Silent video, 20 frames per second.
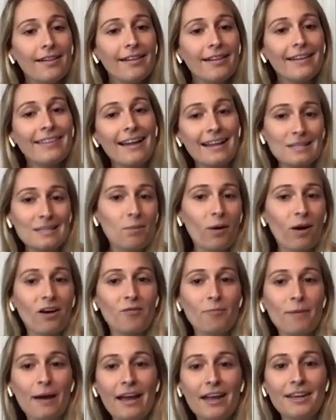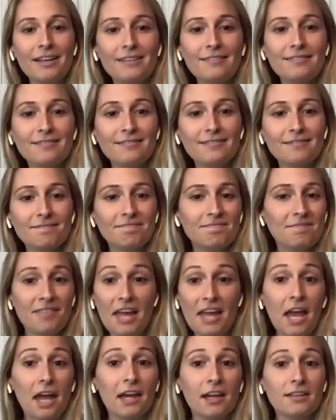Like that's part of my
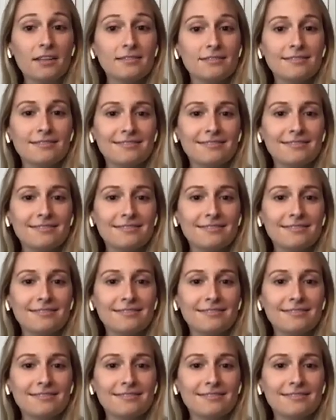thing.